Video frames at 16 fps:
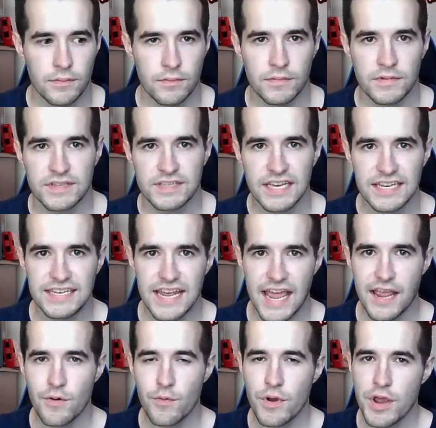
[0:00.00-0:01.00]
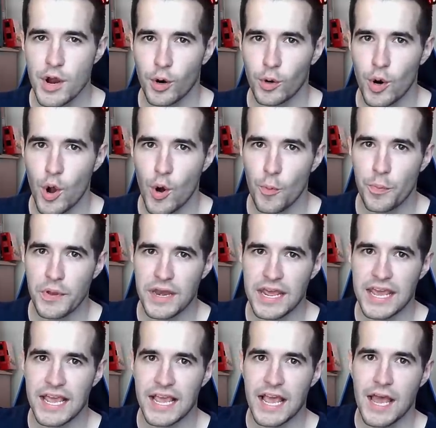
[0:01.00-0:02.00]
Today we are
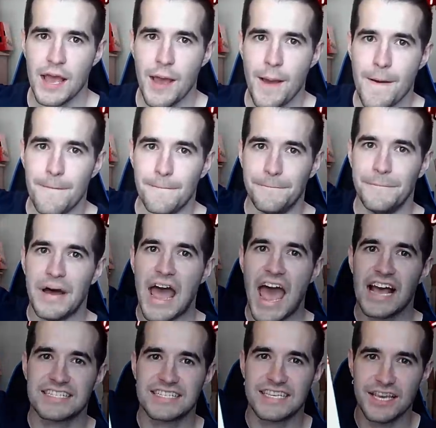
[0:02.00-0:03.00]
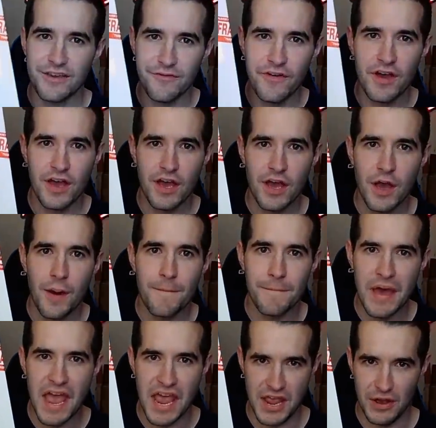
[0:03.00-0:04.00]
opening massive
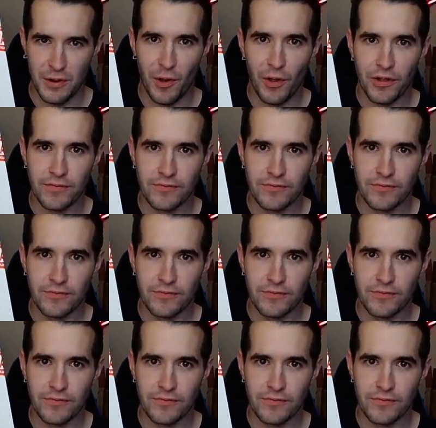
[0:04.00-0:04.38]
mail.